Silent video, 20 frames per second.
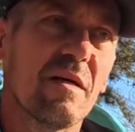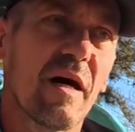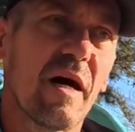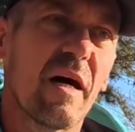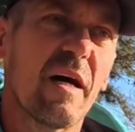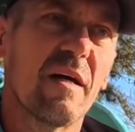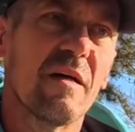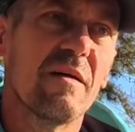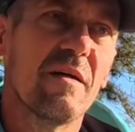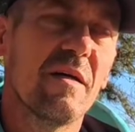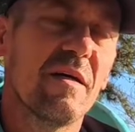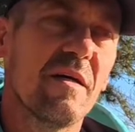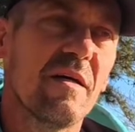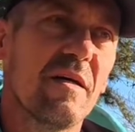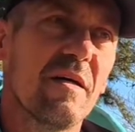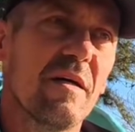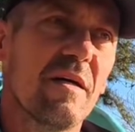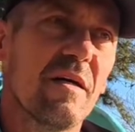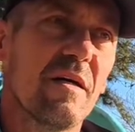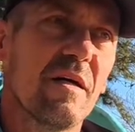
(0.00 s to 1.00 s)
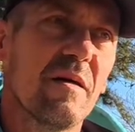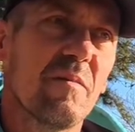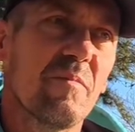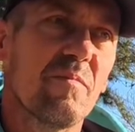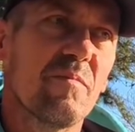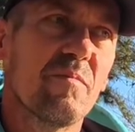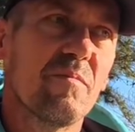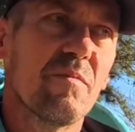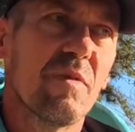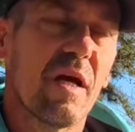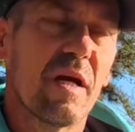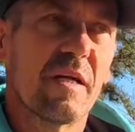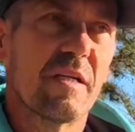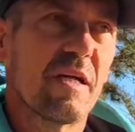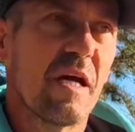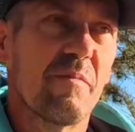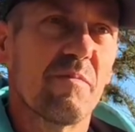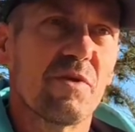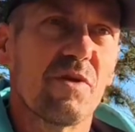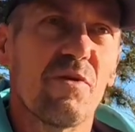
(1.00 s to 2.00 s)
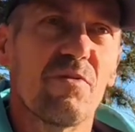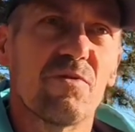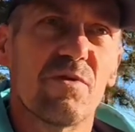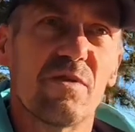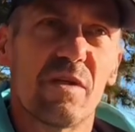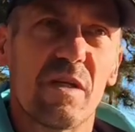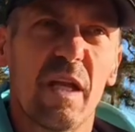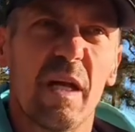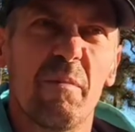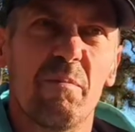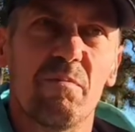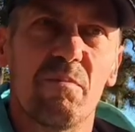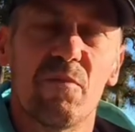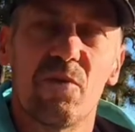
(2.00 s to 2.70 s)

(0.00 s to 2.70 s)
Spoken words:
I a lot of times don't sleep